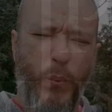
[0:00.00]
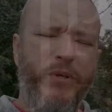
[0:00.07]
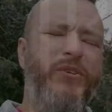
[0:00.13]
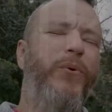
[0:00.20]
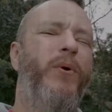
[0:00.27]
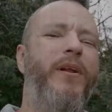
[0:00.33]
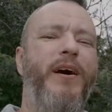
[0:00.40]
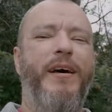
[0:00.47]

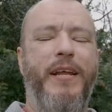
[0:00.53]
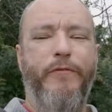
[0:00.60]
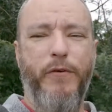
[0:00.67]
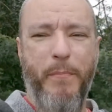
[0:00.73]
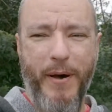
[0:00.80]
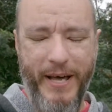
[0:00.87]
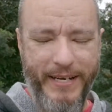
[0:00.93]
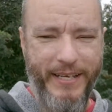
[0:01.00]
What's going on,
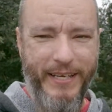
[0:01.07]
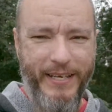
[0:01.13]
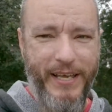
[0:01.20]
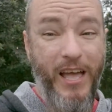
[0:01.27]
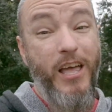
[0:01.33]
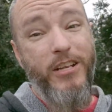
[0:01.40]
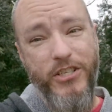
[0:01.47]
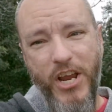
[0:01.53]
everybody?
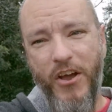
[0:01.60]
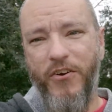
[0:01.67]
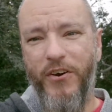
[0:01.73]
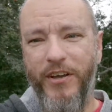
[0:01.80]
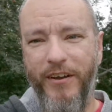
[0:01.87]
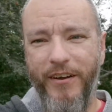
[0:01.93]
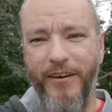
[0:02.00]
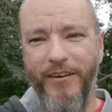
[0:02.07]

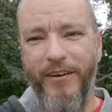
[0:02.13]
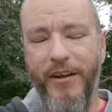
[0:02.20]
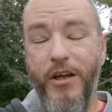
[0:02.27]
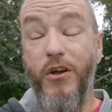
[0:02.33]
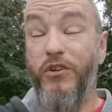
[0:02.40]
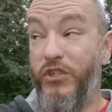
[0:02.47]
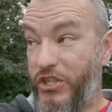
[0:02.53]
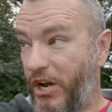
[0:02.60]
Jekyll here,
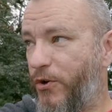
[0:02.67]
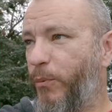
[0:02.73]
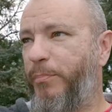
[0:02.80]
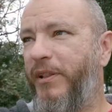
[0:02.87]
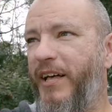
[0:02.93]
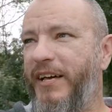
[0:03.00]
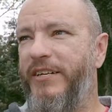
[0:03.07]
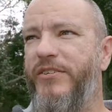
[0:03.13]
Jekyll
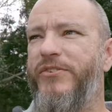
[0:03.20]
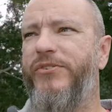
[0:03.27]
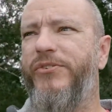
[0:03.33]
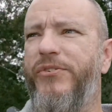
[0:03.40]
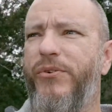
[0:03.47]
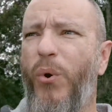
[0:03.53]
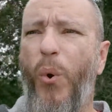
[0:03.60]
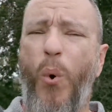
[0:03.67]

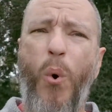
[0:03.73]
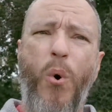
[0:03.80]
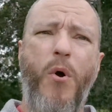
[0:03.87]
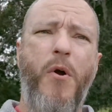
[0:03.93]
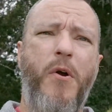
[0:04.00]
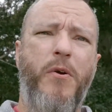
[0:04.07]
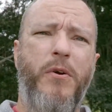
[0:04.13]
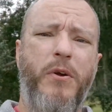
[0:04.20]
Plays,
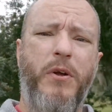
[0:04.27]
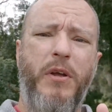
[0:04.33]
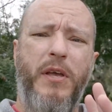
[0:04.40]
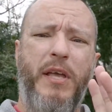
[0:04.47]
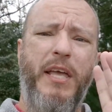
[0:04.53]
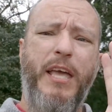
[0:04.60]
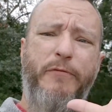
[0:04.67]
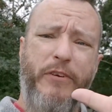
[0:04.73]
or
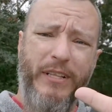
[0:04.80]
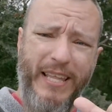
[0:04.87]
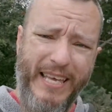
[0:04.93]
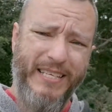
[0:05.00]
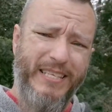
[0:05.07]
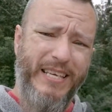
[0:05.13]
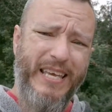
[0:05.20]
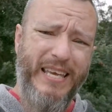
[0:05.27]
if you're
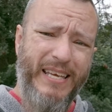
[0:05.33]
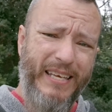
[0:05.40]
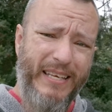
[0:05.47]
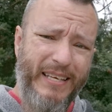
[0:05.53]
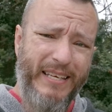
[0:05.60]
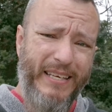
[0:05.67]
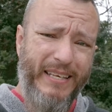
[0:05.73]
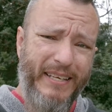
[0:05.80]
lazy,
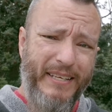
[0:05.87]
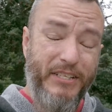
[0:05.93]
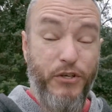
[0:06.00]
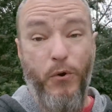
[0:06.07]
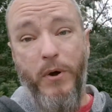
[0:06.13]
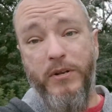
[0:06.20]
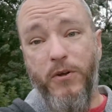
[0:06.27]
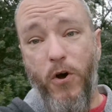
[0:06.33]

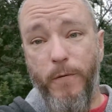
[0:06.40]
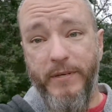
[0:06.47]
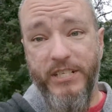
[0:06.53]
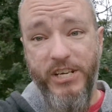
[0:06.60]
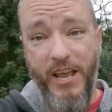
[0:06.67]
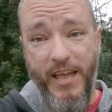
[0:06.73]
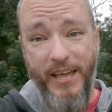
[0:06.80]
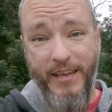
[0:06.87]
just go ahead and call
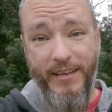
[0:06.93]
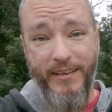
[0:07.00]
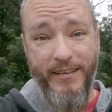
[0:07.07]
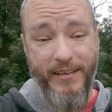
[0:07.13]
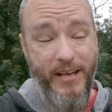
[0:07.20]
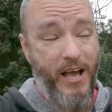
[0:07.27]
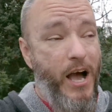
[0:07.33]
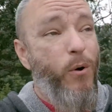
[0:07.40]
me Jay.
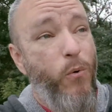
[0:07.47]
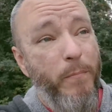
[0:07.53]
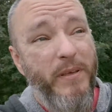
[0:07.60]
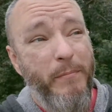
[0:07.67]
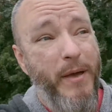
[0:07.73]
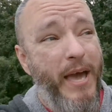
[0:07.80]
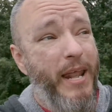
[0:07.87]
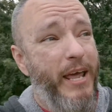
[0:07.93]
I won't
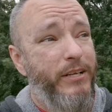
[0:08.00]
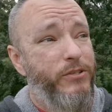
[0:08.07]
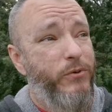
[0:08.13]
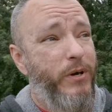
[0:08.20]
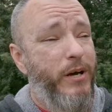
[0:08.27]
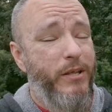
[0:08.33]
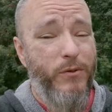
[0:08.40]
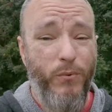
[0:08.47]
be mad at
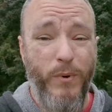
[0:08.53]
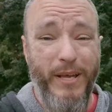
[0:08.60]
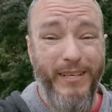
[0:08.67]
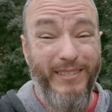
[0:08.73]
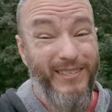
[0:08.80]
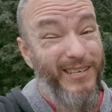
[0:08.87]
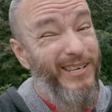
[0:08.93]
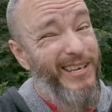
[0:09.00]
you either way,
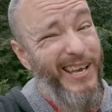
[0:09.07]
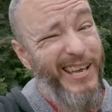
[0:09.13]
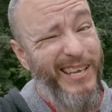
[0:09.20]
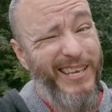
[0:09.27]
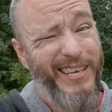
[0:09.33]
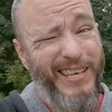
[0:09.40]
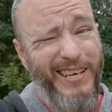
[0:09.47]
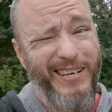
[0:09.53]
because
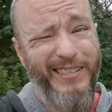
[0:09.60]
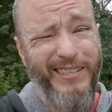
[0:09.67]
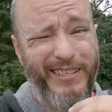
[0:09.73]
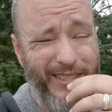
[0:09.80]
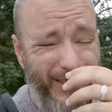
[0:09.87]
I get kind of